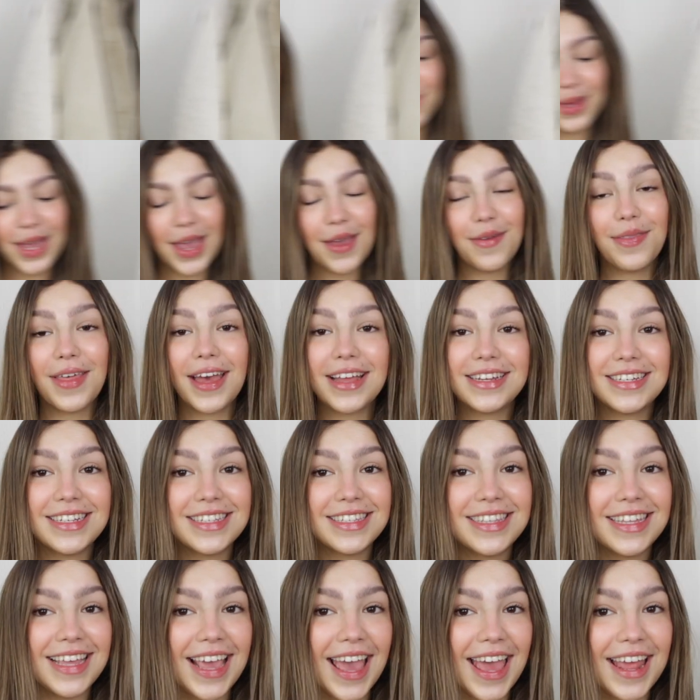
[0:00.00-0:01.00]
So there we go, that
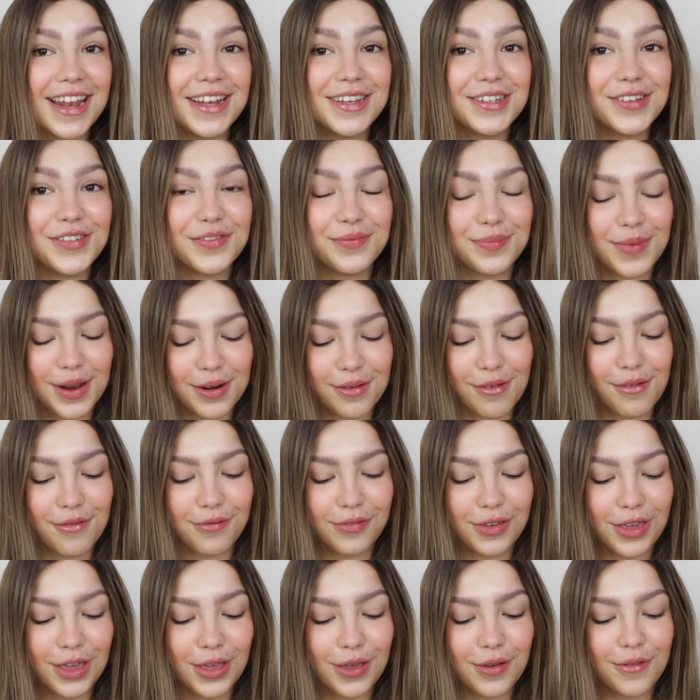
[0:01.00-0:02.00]
is the end of my
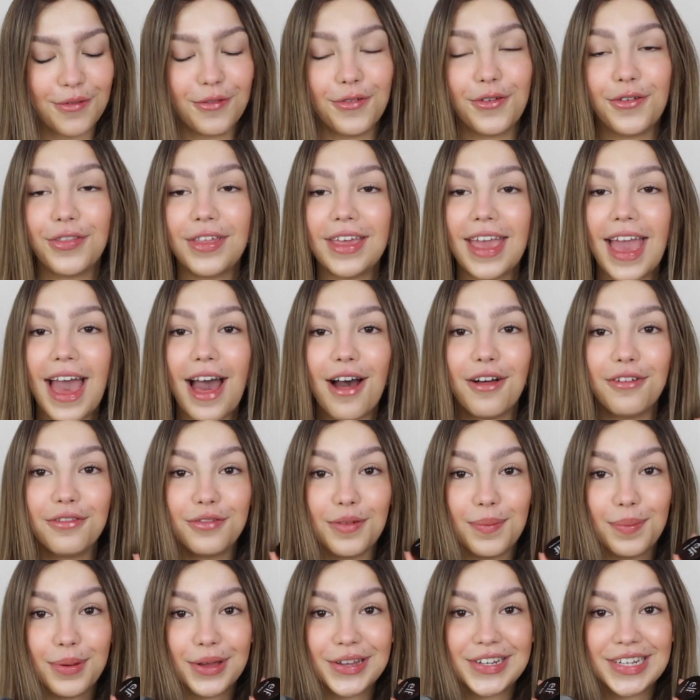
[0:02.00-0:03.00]
review for the
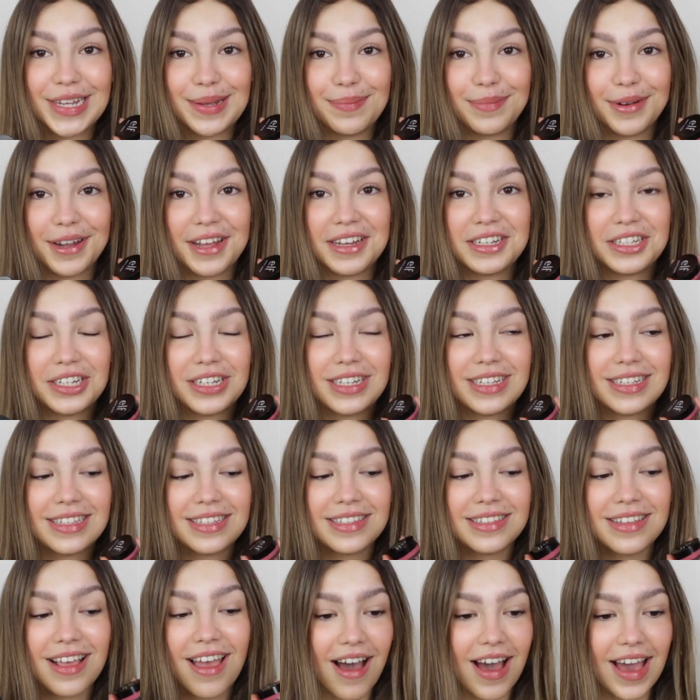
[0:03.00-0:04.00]
e.l.f. Putty
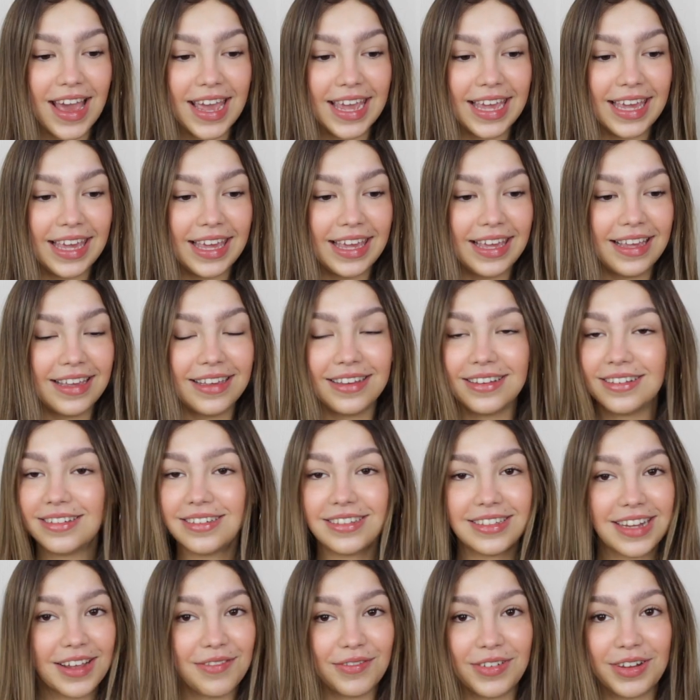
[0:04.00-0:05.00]
Blushes. I
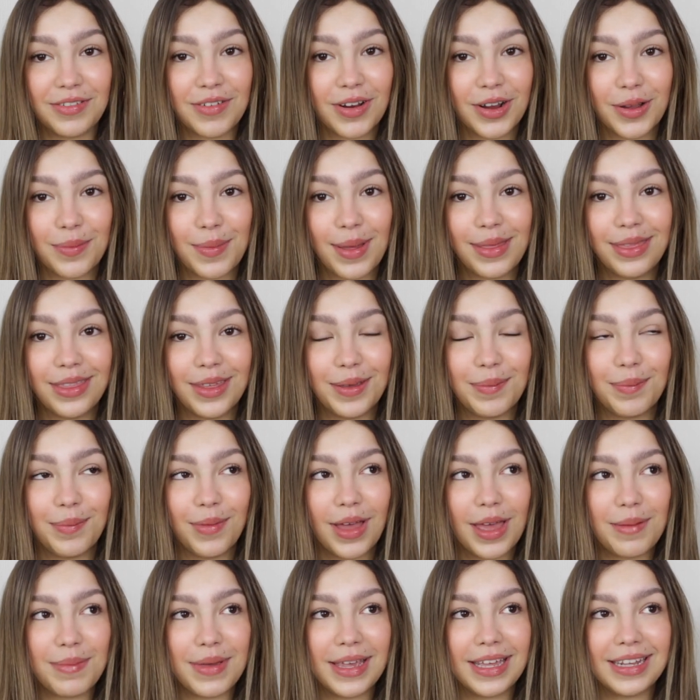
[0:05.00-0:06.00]
definitely recommend them.
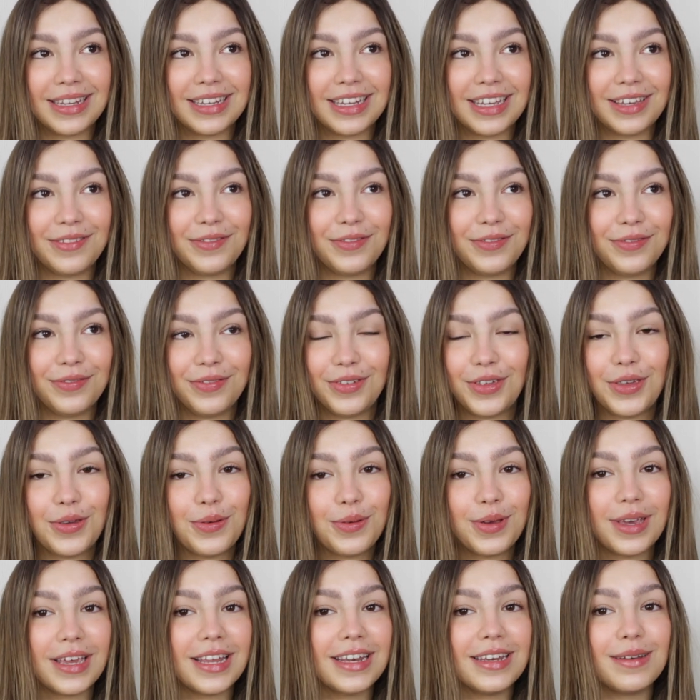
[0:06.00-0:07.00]
I mean, if
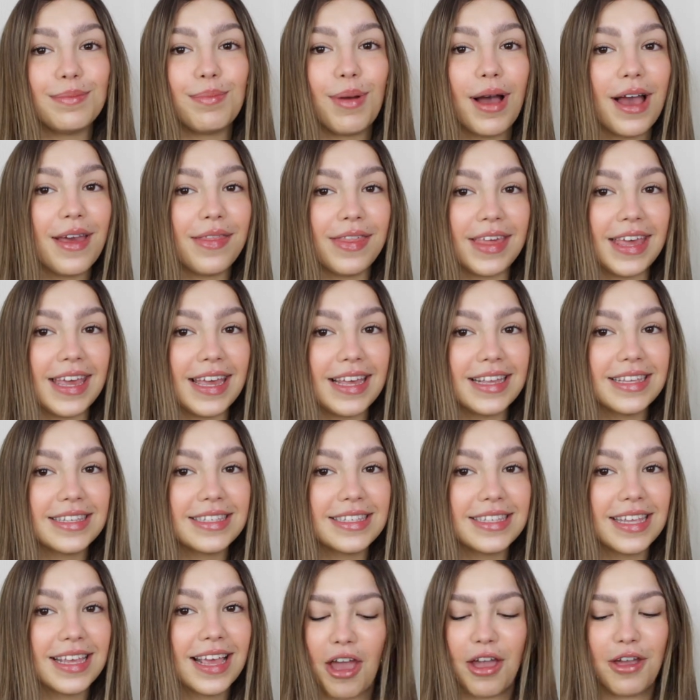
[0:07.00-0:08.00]
you can buy
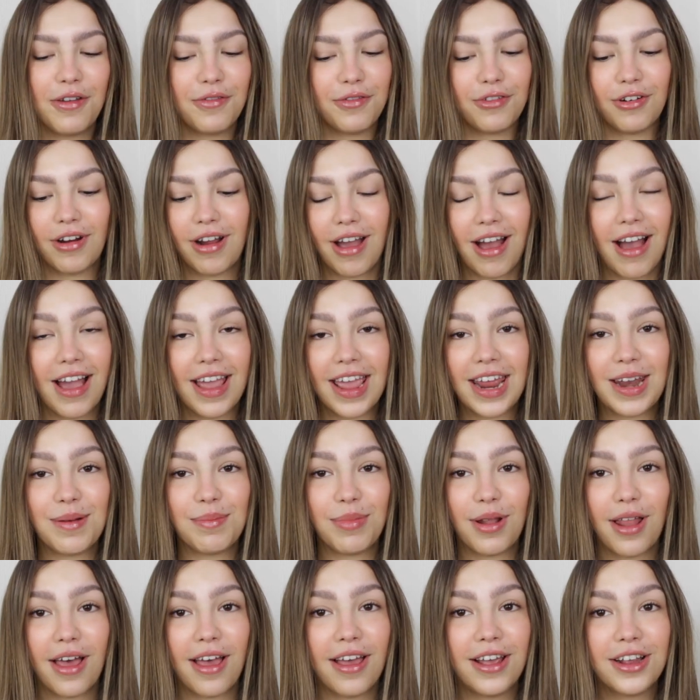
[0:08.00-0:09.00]
these over a high-end
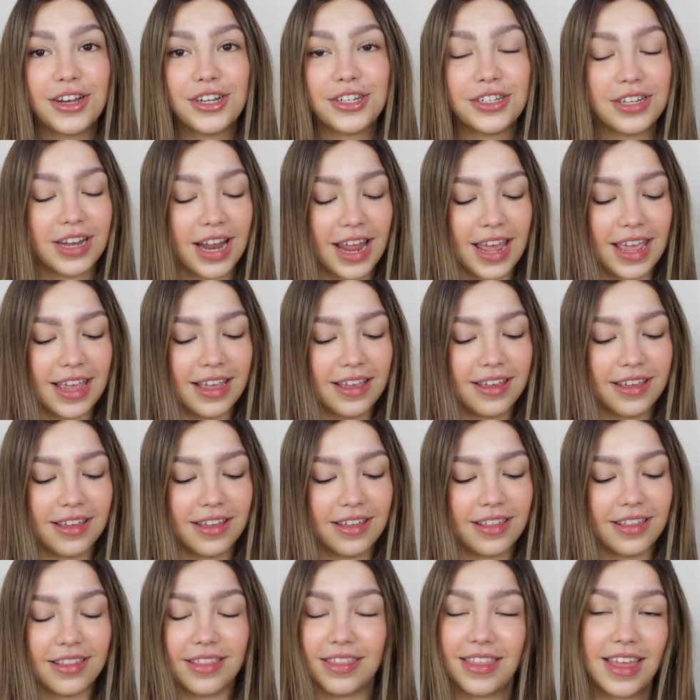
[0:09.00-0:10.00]
blush, like
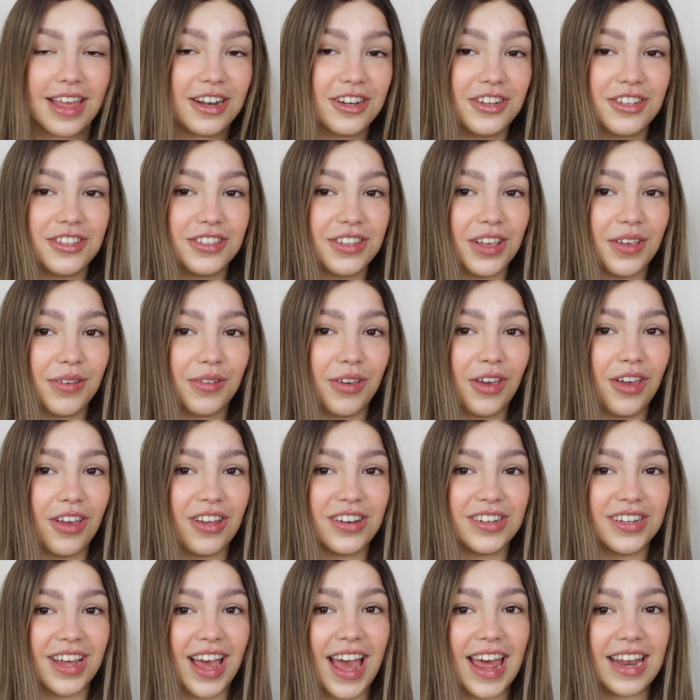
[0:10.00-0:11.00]
they're just so
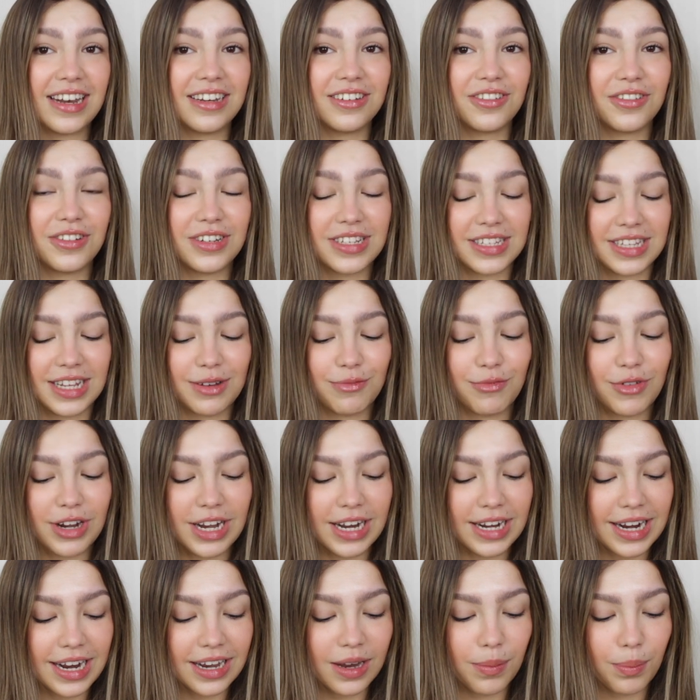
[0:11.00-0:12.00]
good and honestly I'm
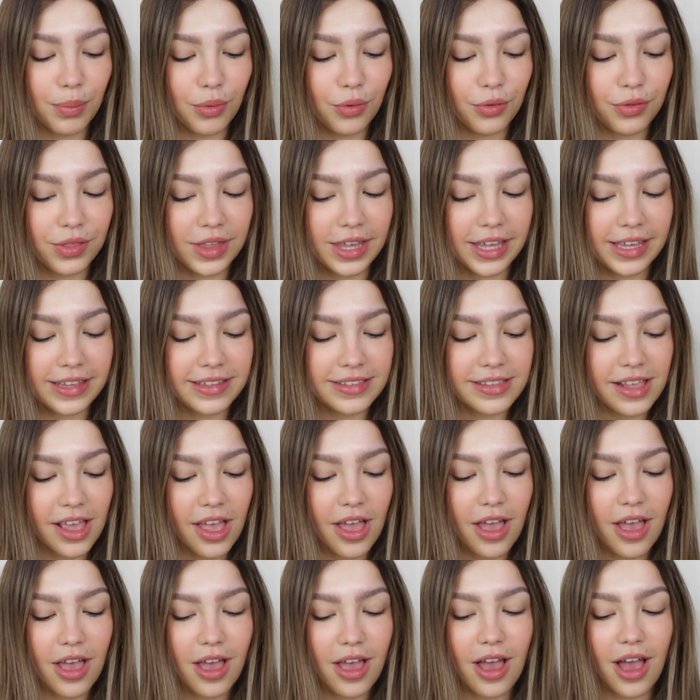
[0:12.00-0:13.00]
really glad I bought these.
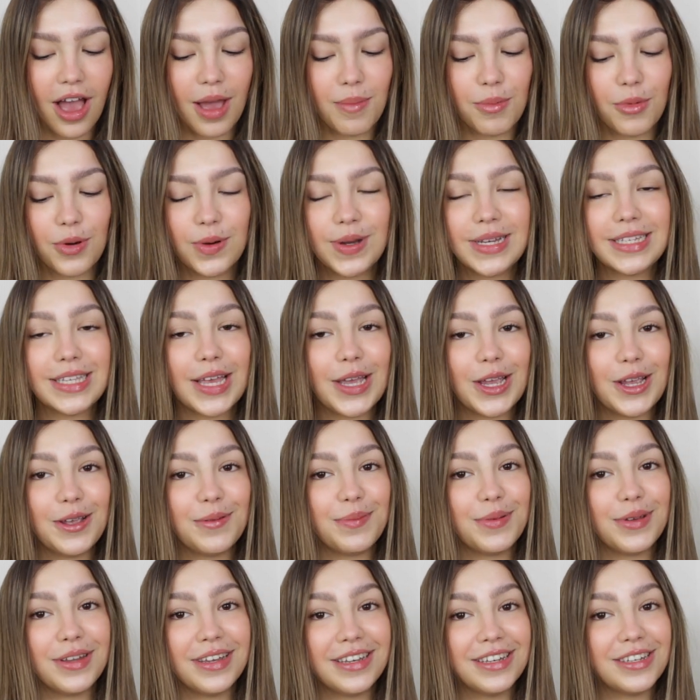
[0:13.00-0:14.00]
I'm always
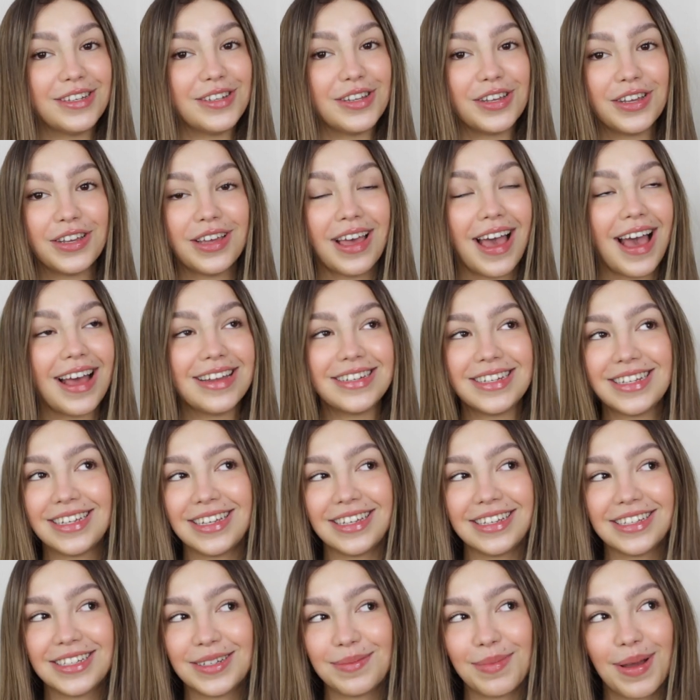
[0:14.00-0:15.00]
open to
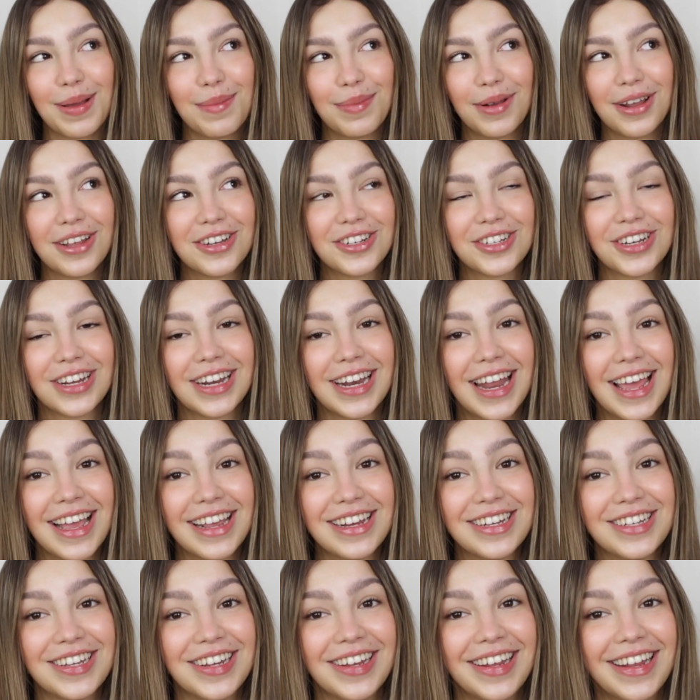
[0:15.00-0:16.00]
adding to my blush
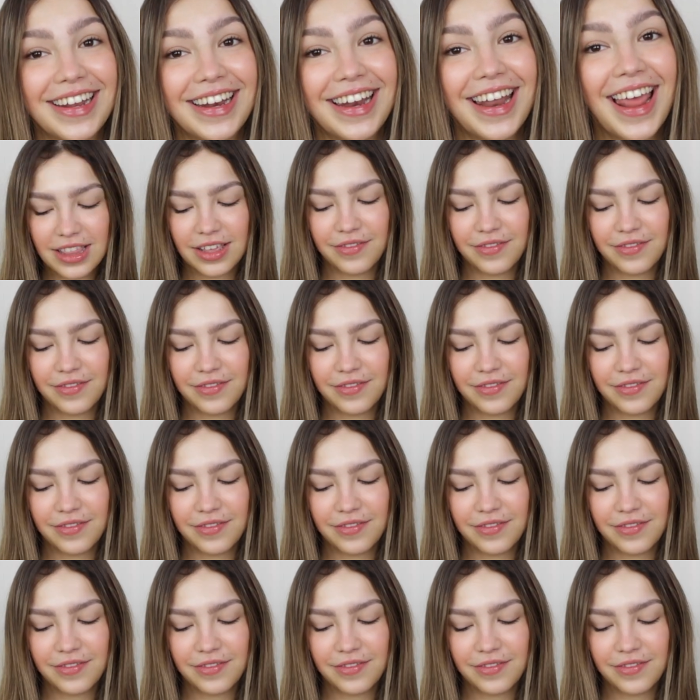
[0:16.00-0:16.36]
collection.